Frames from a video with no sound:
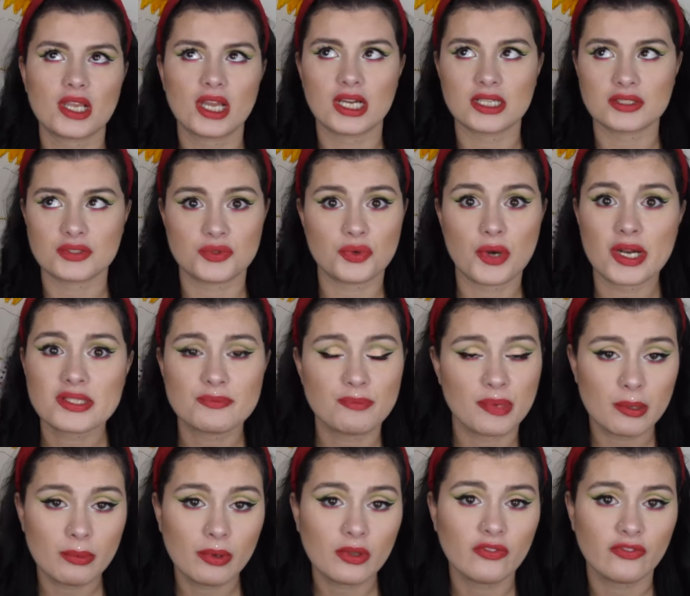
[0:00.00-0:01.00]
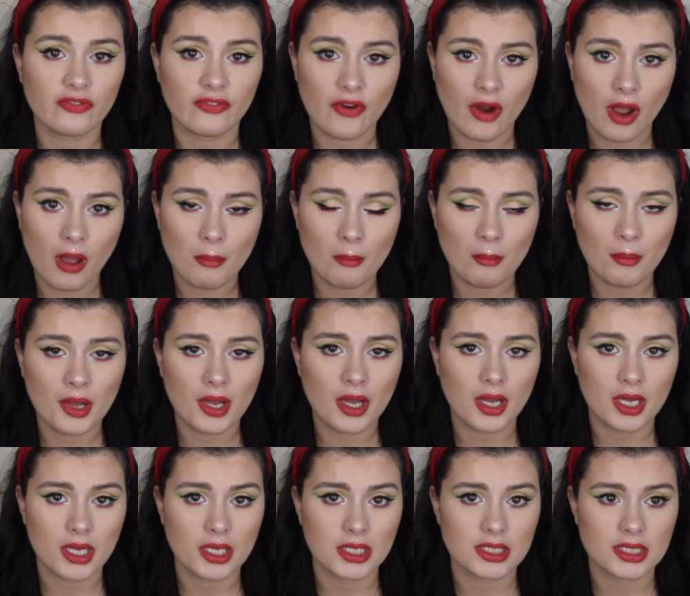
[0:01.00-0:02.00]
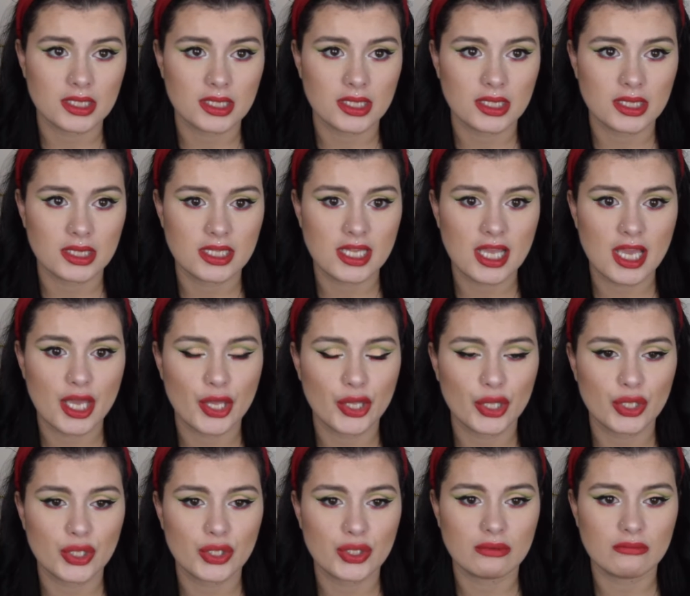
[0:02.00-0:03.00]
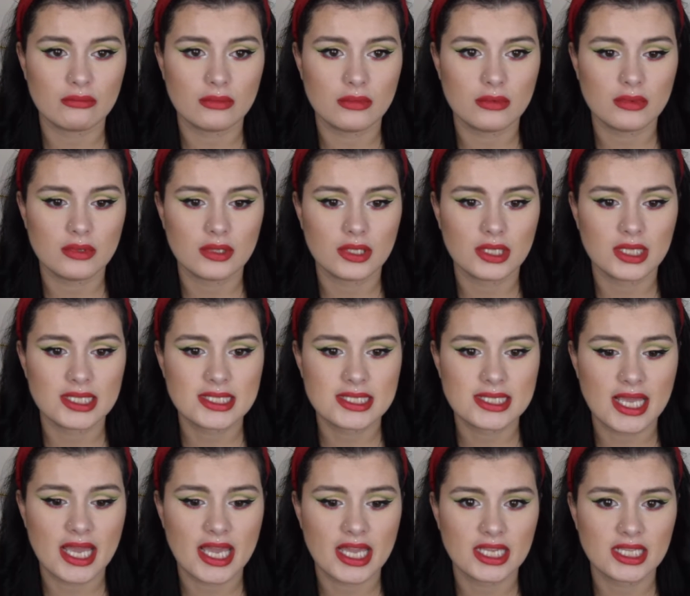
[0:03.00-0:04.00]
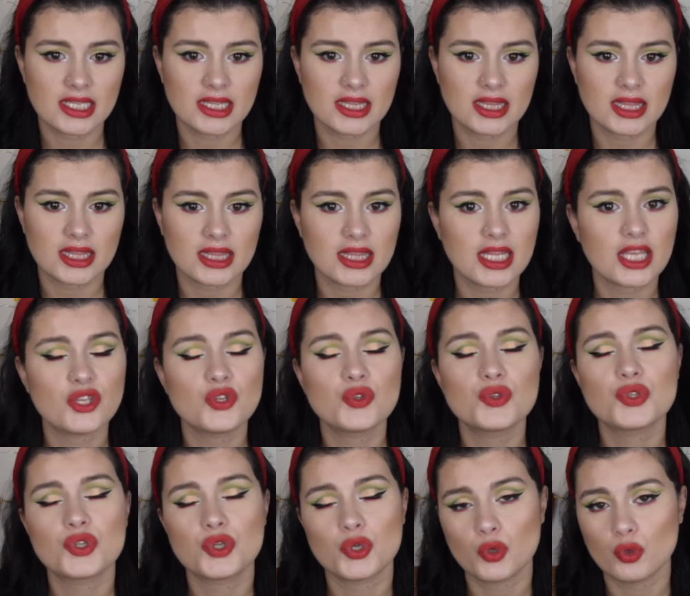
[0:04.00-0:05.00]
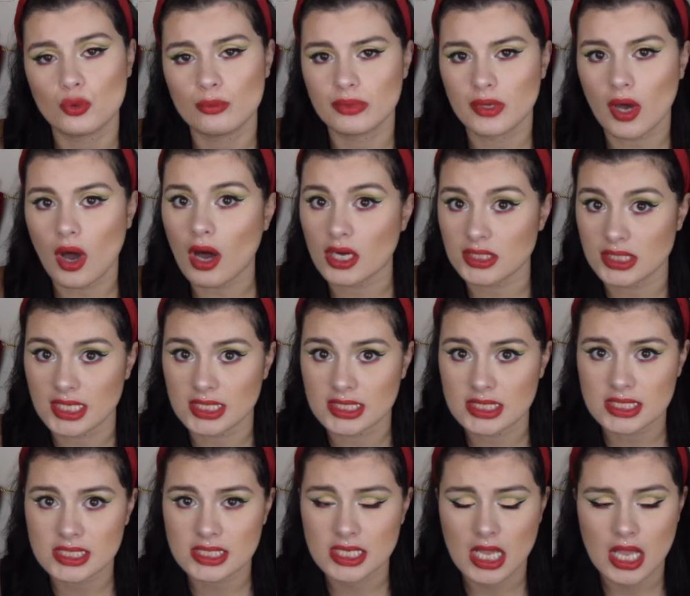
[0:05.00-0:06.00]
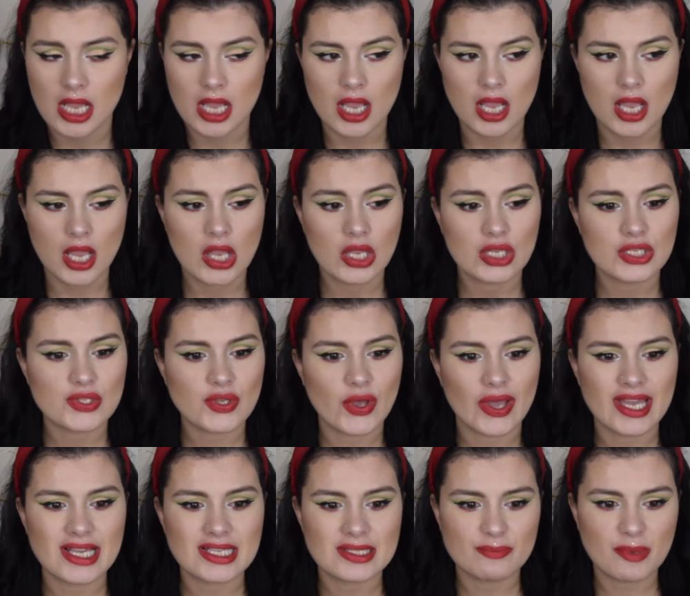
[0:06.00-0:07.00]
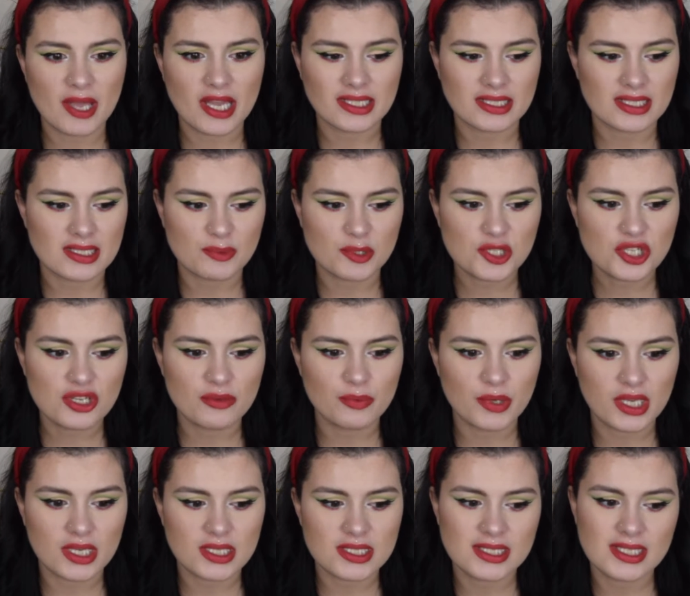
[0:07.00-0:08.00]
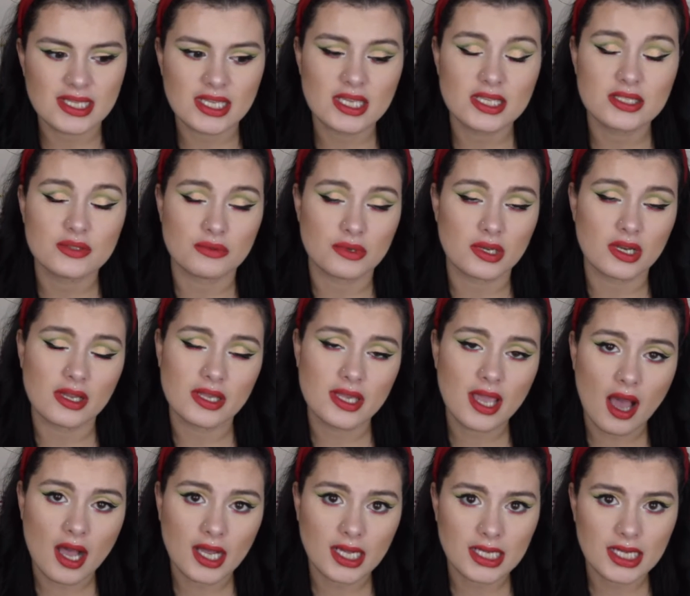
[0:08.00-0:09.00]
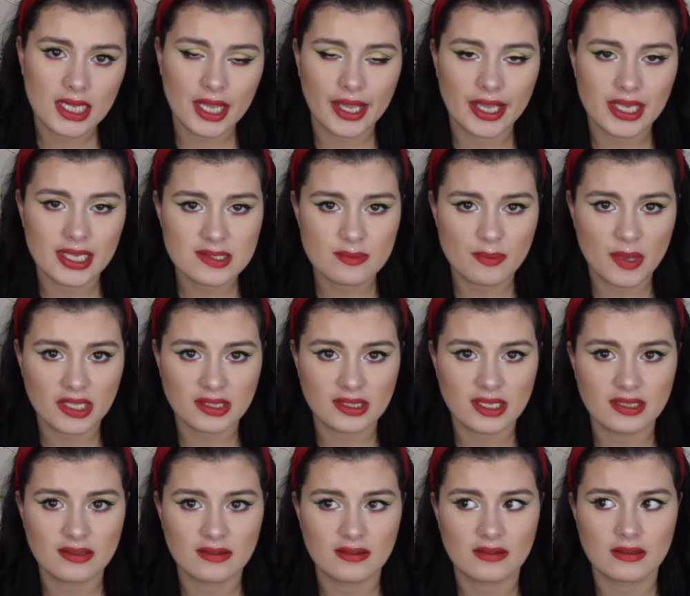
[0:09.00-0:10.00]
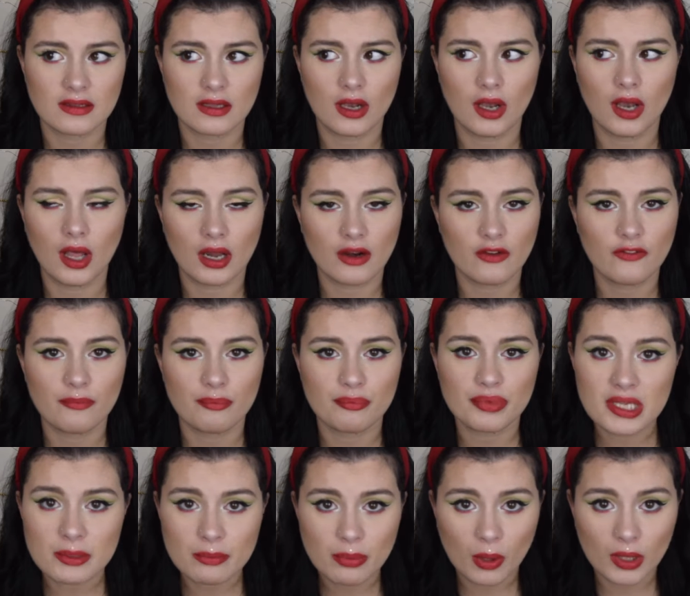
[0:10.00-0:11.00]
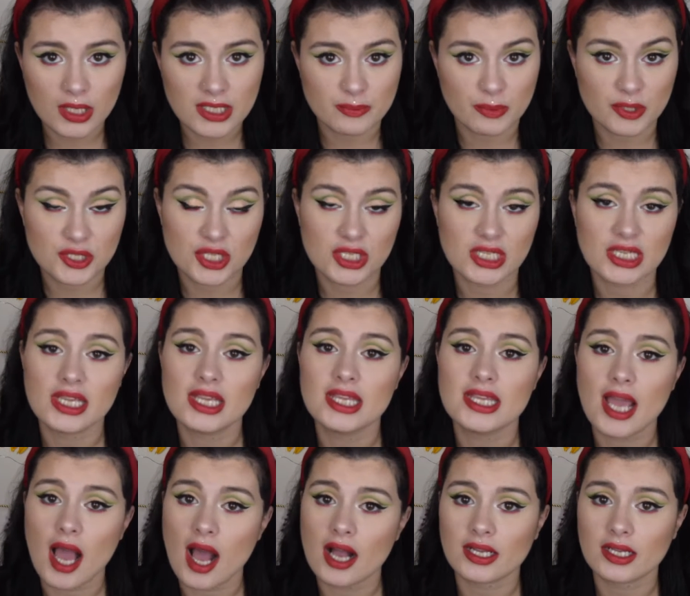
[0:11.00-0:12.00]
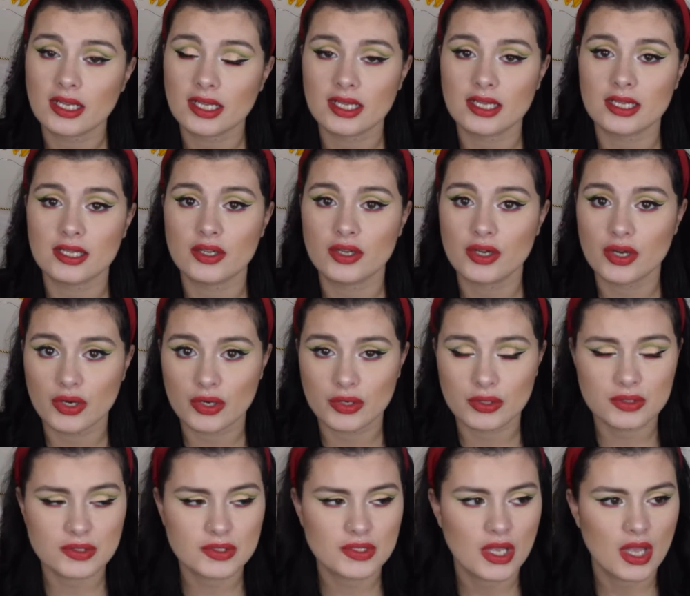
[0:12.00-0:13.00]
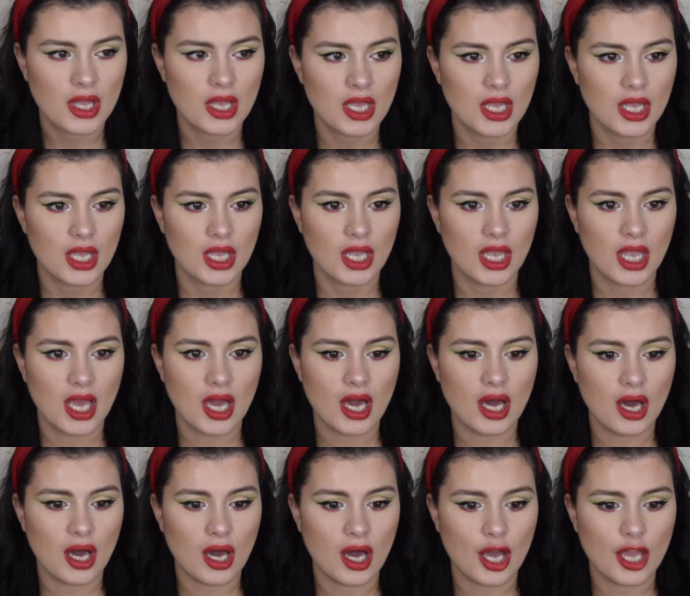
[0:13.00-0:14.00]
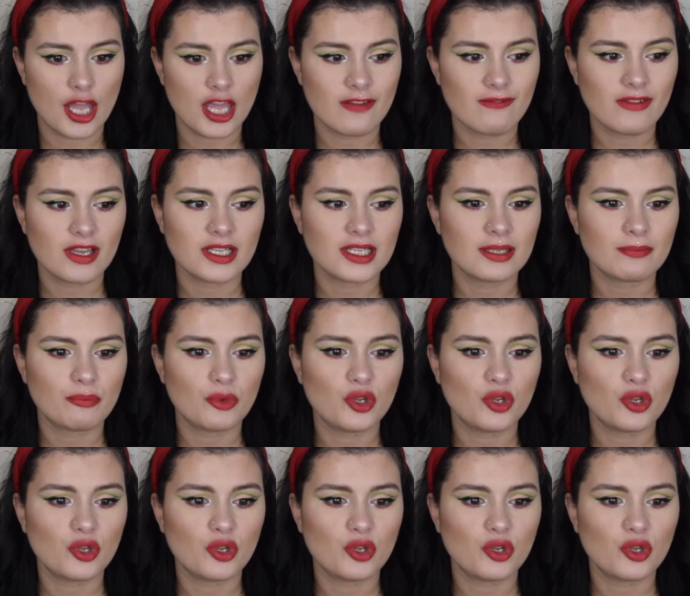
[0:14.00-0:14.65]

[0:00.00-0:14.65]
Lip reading: attract people from the, let's say, the YouTube audience. So I expect, especially because he's really young, I expect that a lot of people, especially young girls, even